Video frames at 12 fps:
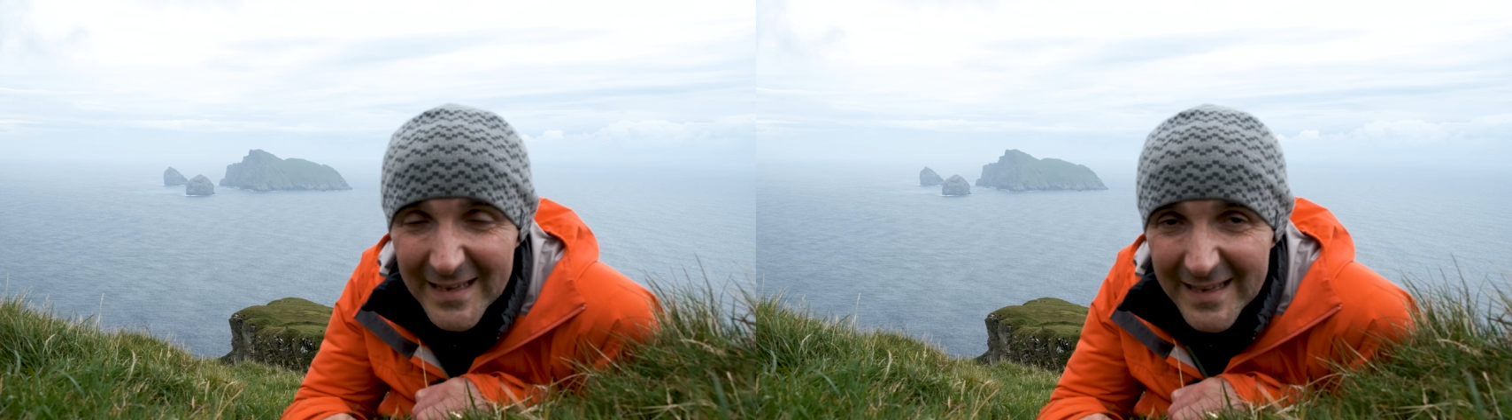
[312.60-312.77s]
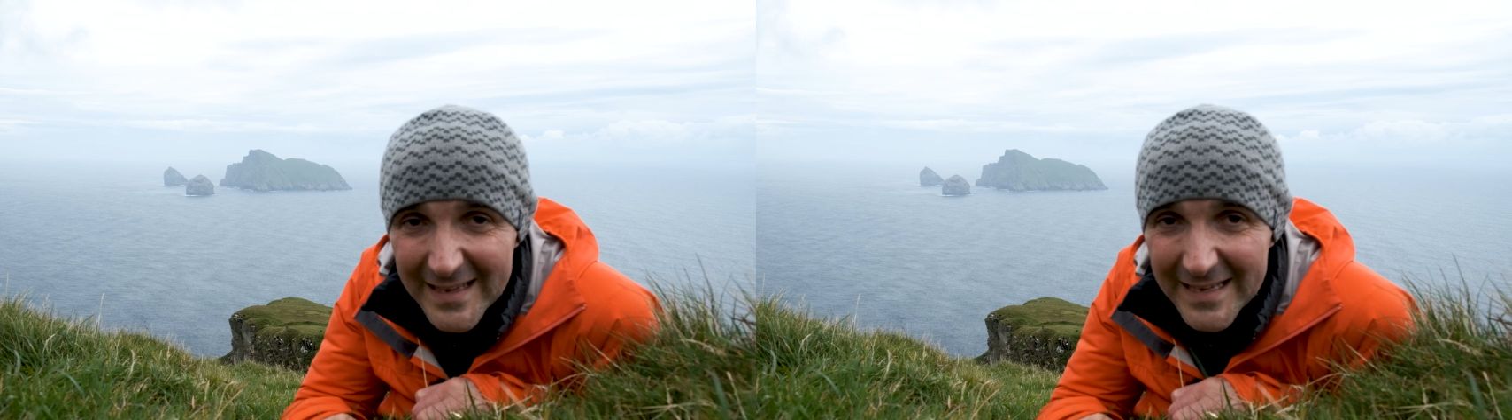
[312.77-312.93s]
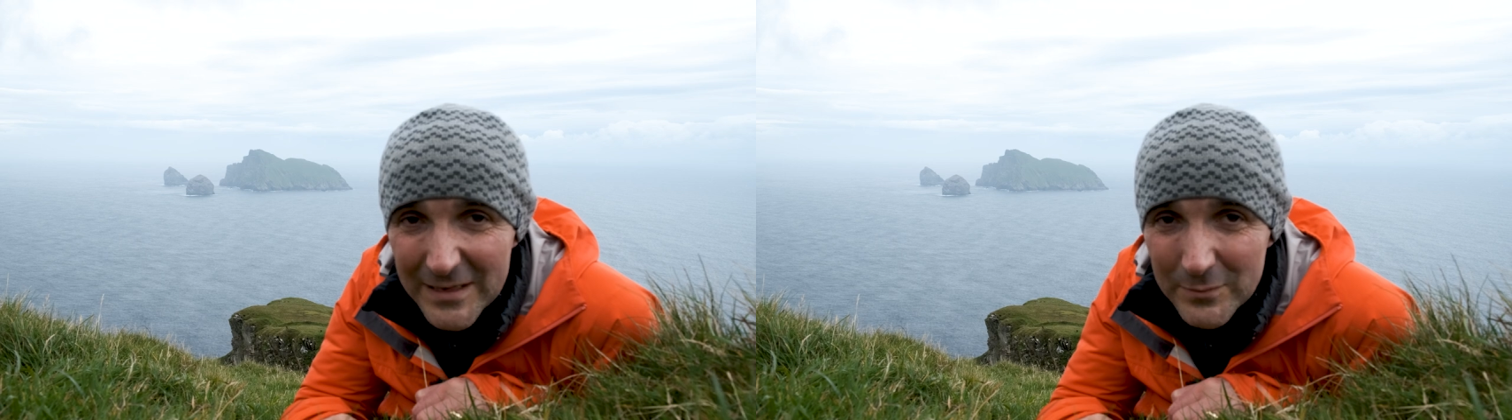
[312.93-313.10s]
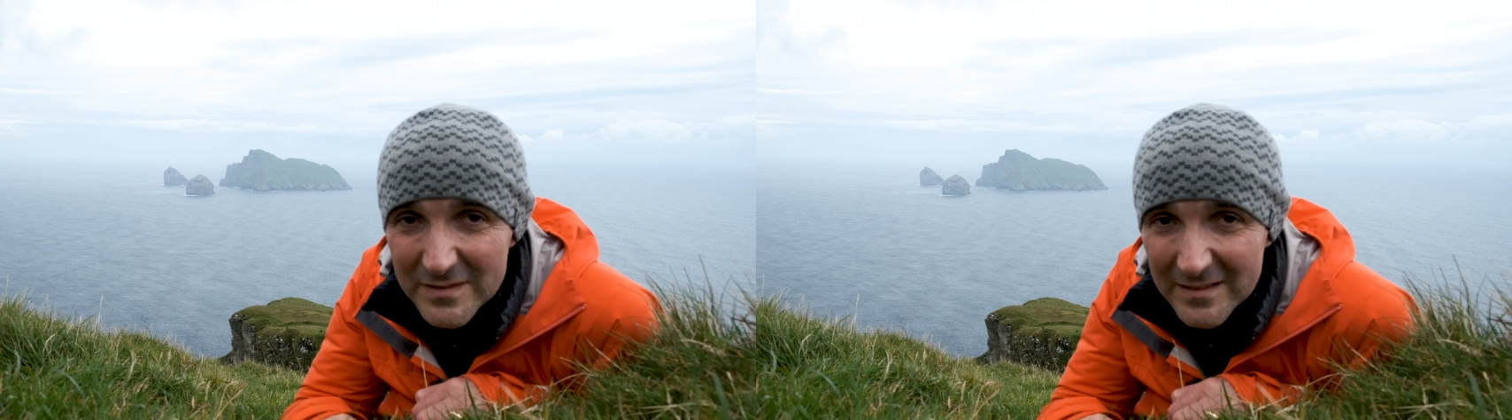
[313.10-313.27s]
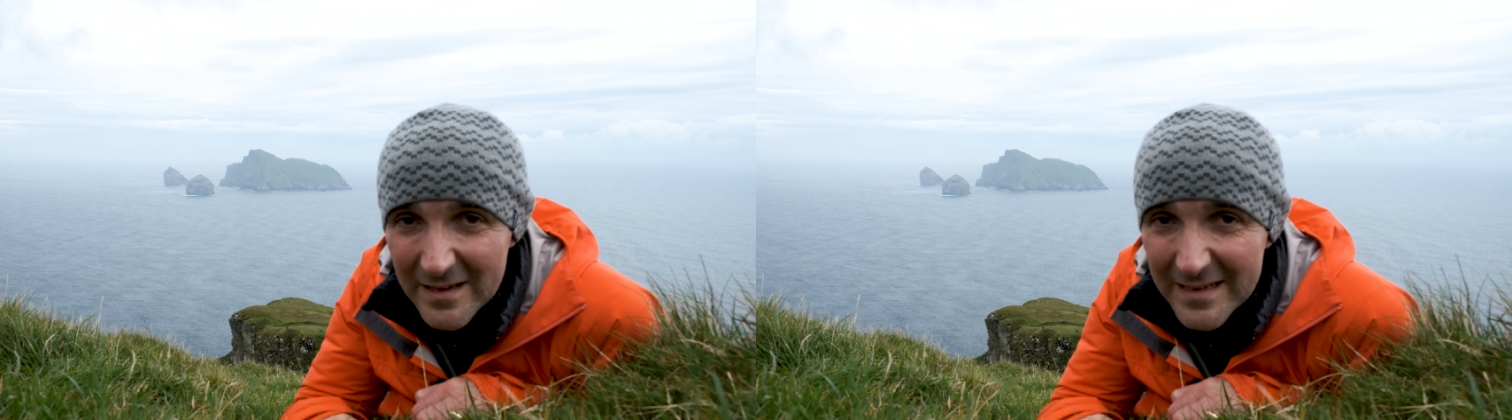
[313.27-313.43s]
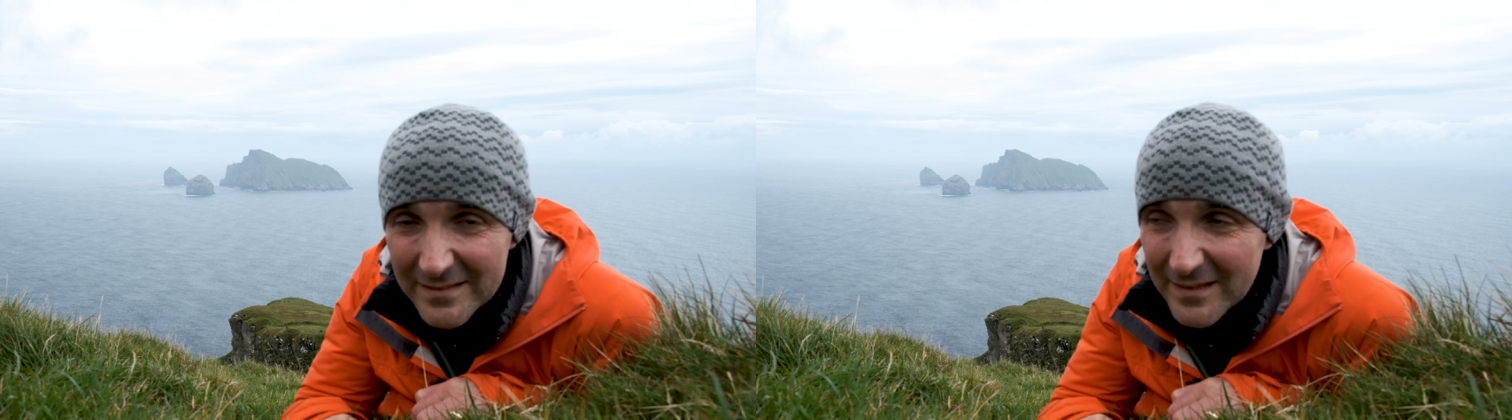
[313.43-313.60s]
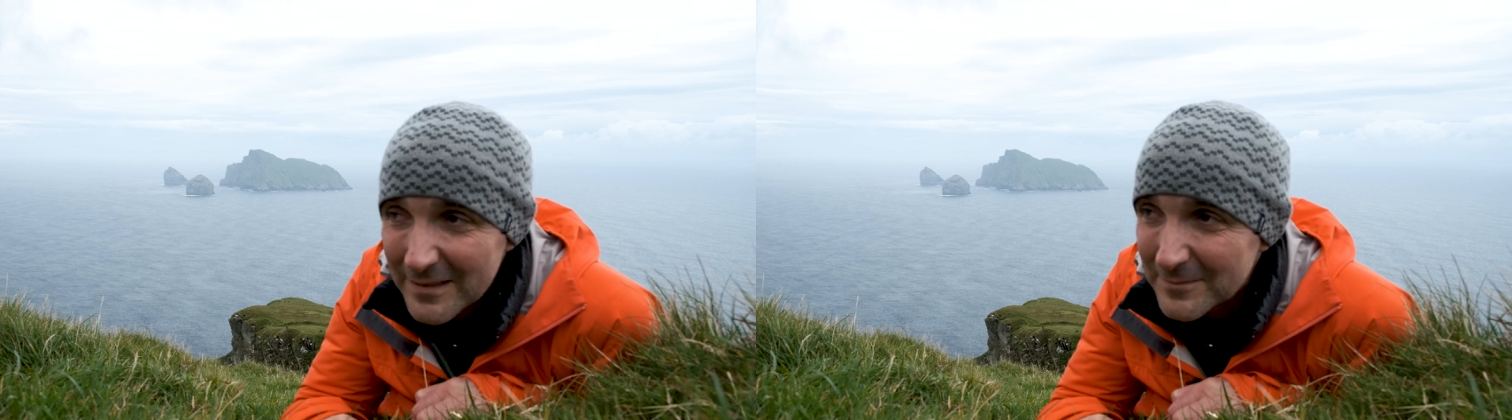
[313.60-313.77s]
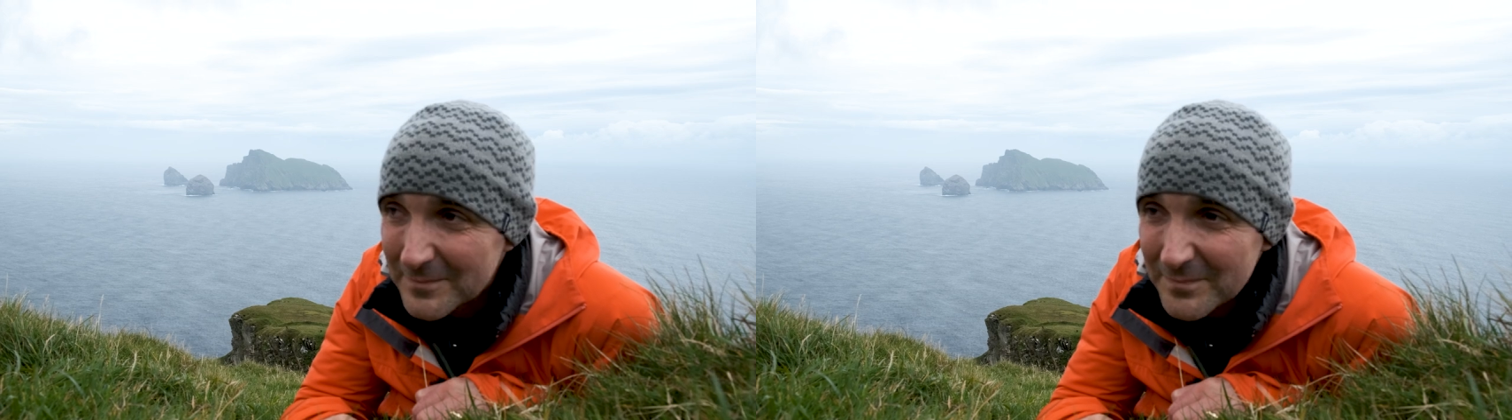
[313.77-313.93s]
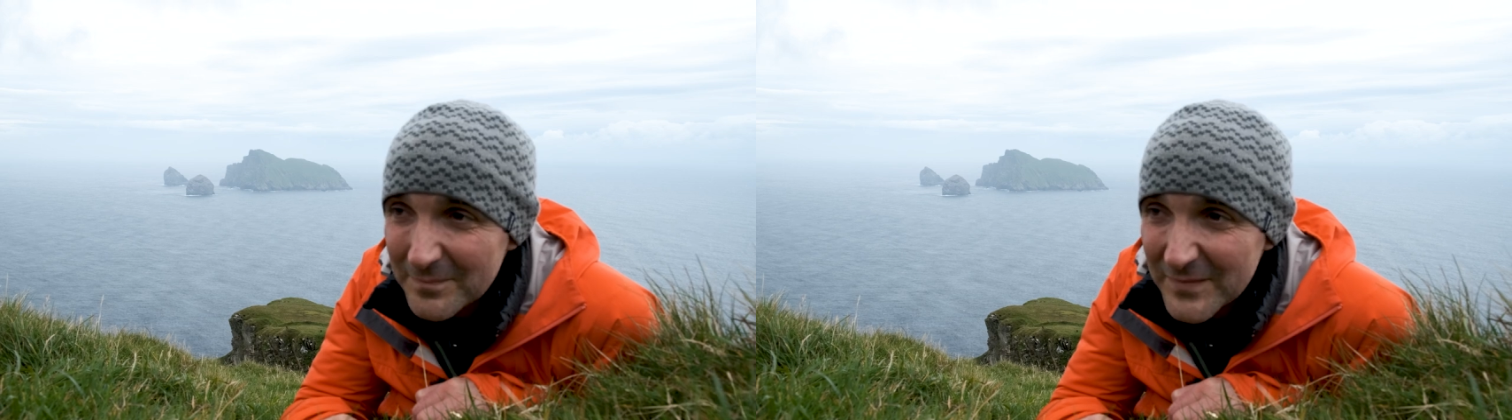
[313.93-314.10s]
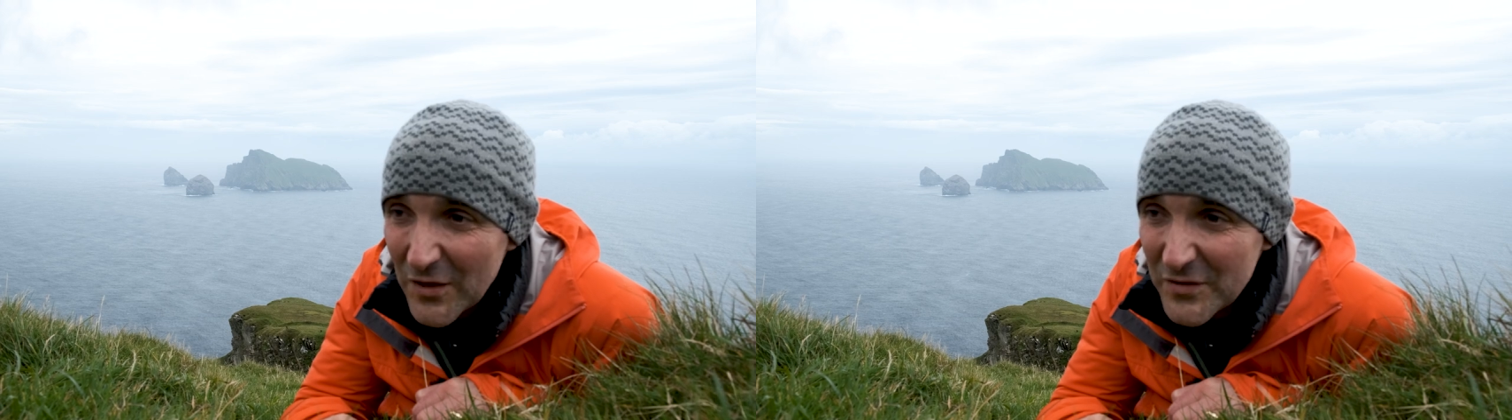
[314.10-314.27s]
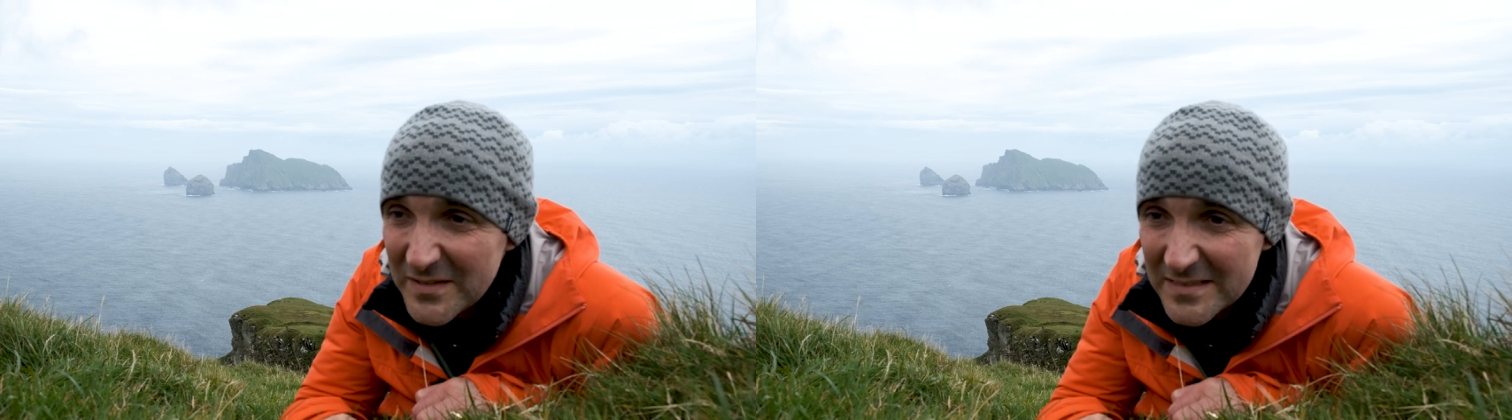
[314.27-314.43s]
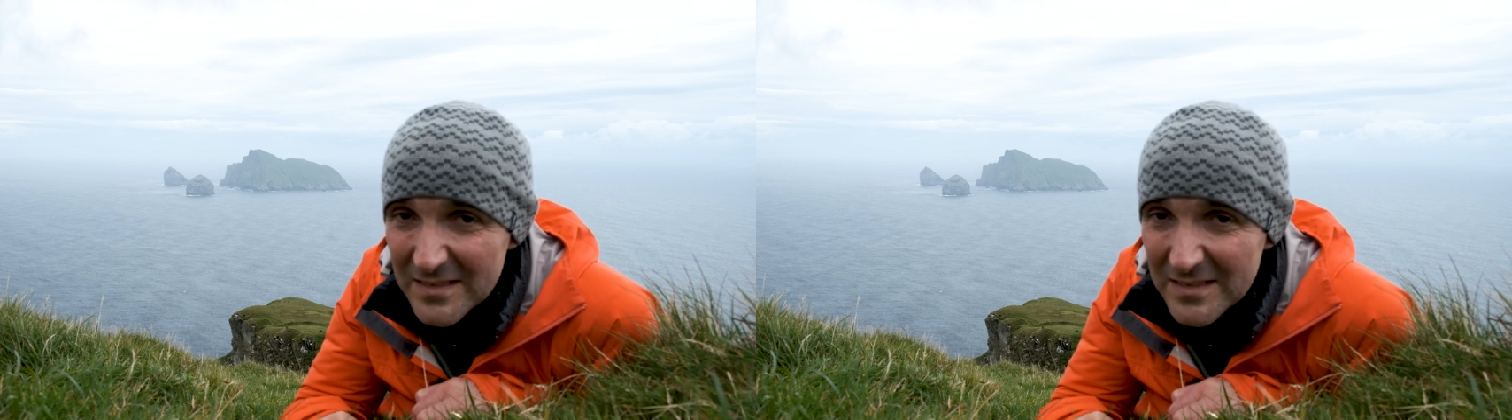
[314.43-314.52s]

he was saying that you know this